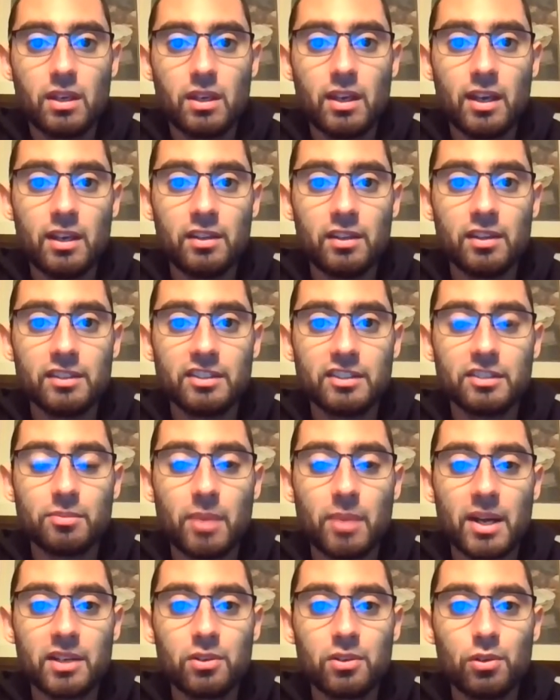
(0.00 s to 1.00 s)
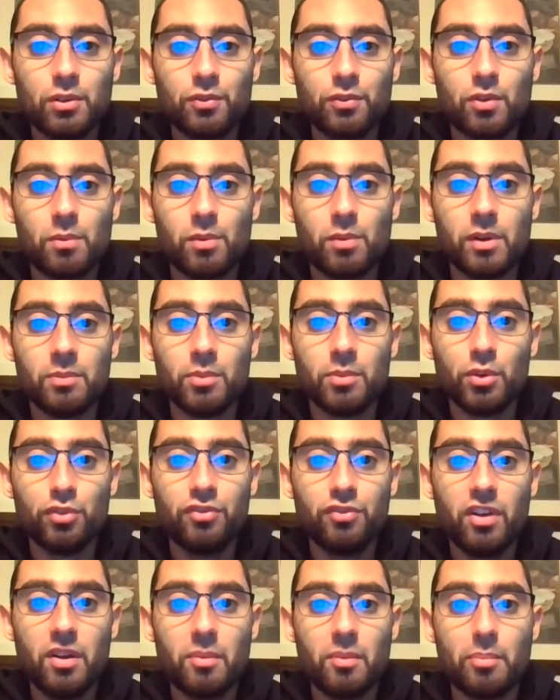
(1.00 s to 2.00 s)
Hey, this is Michael from
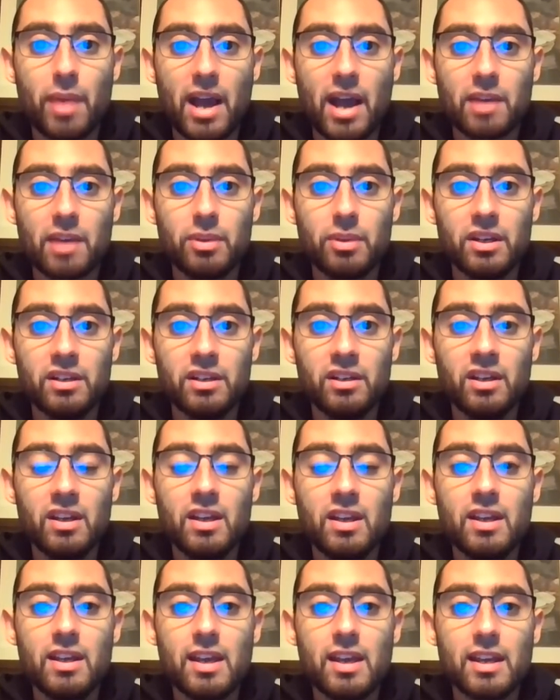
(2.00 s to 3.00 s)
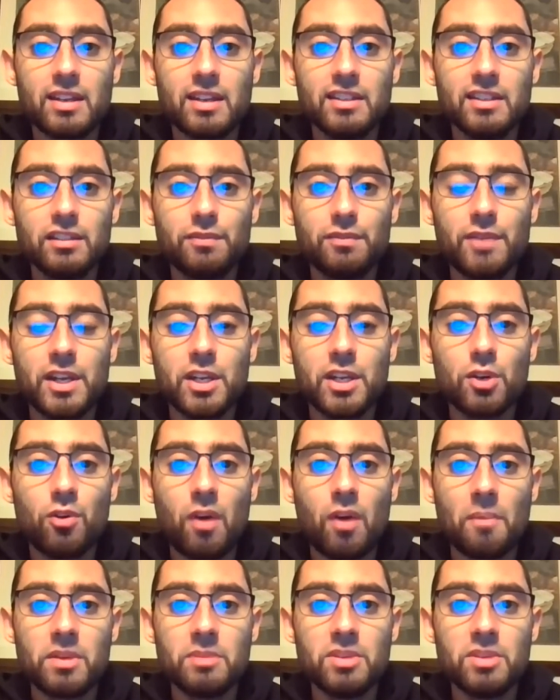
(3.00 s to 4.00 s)
Remove Back Pain, and in this video,
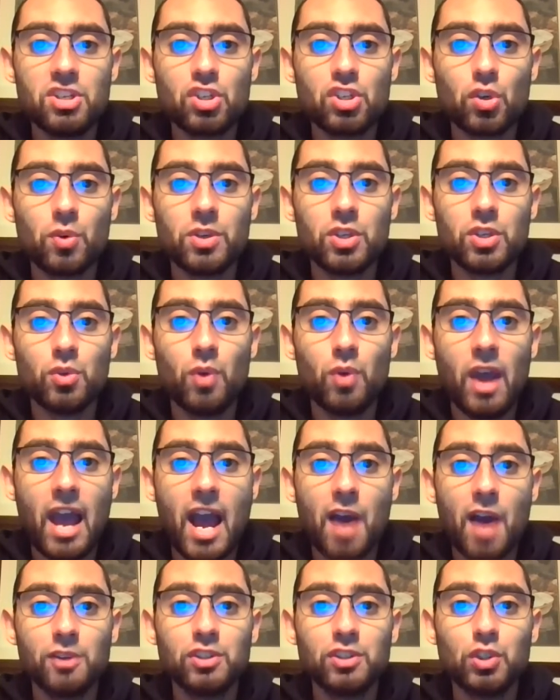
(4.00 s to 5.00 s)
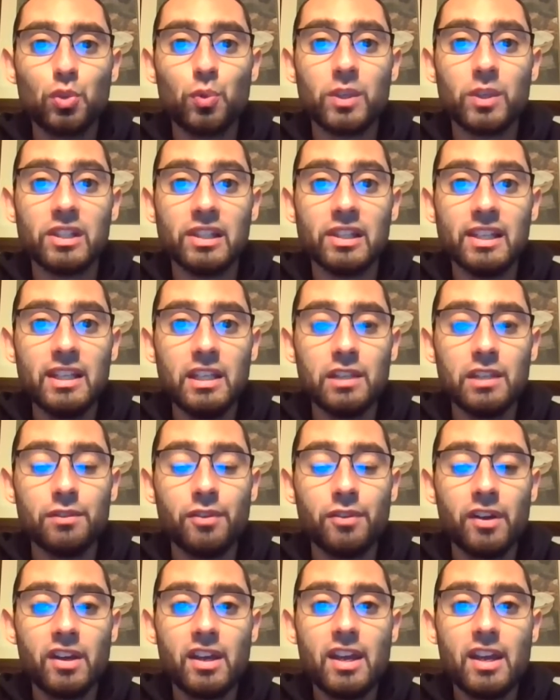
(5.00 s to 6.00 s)
I'm going to be showing you how to
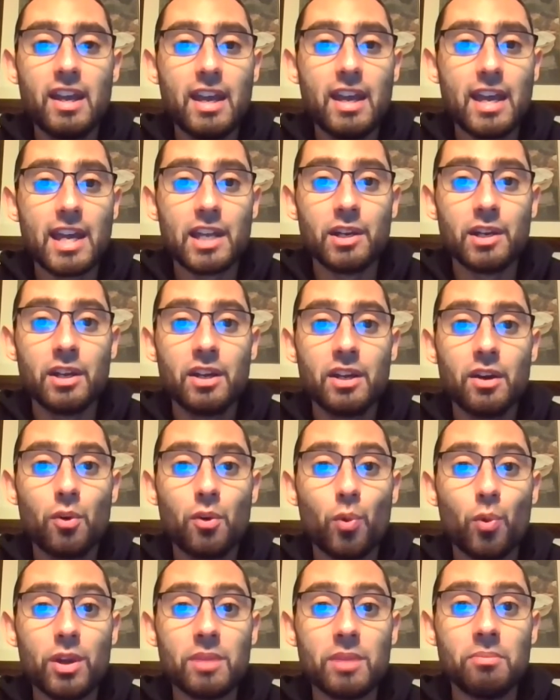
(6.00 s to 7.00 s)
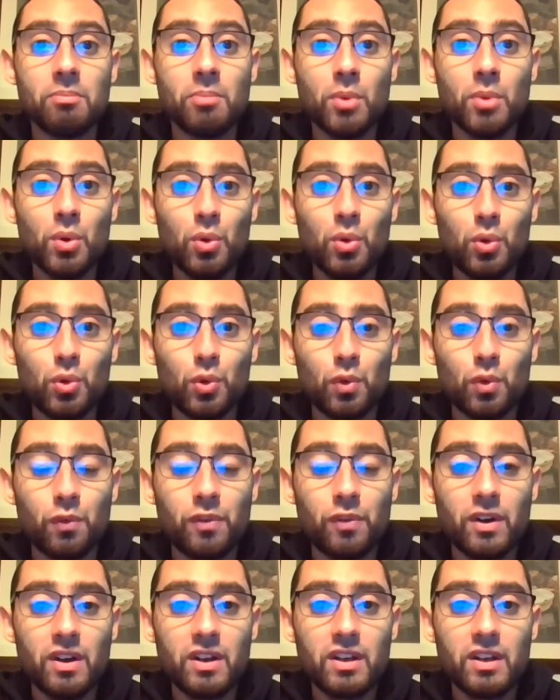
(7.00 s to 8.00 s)
relieve and remove
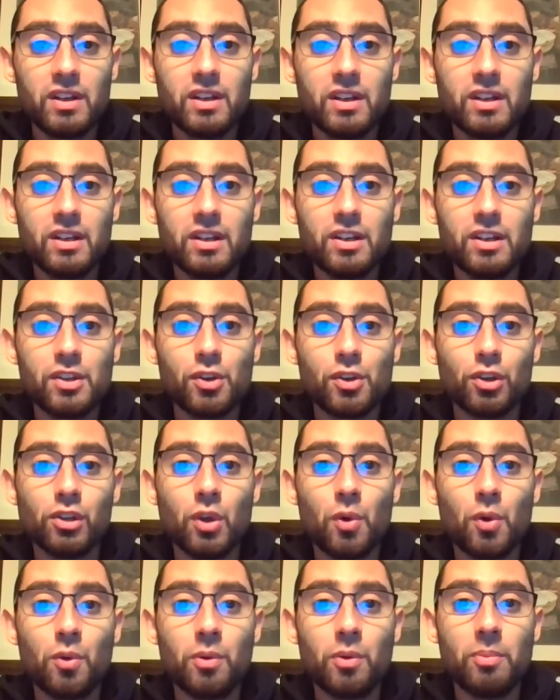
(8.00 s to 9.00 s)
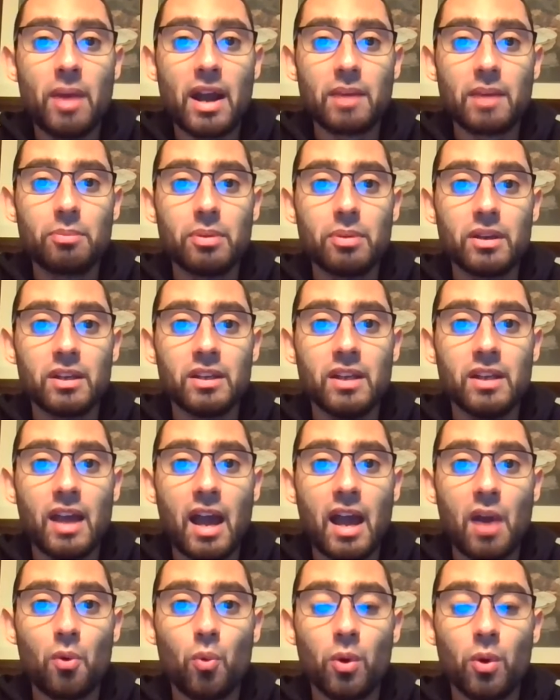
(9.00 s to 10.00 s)
your lower back pain
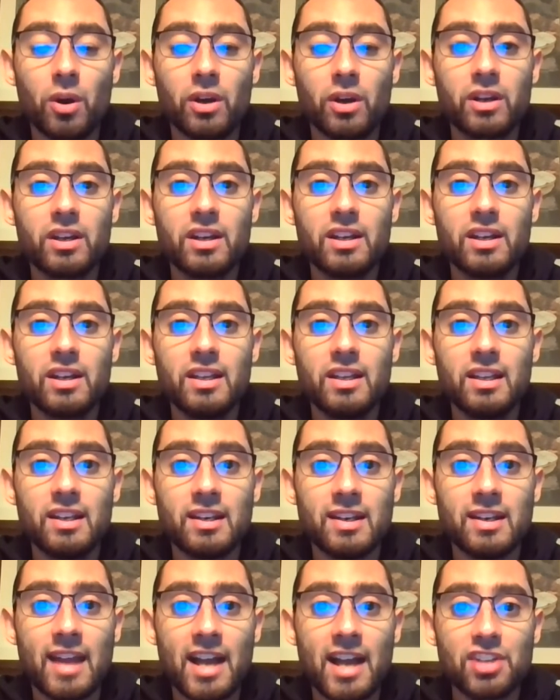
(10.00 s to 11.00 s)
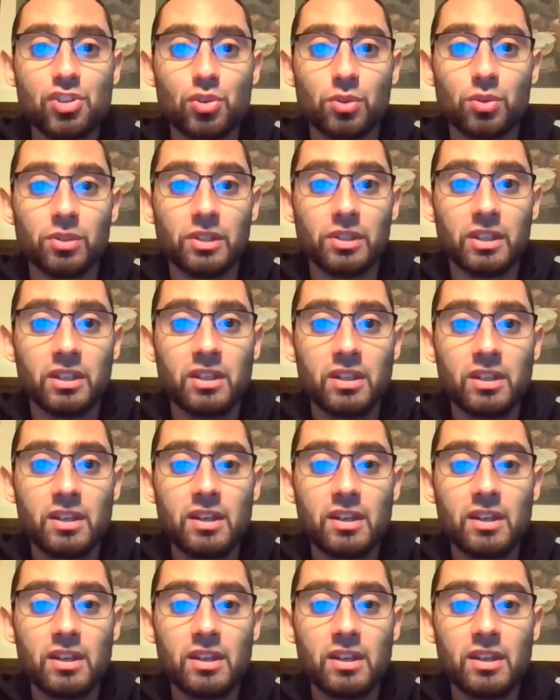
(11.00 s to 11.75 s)
at work naturally.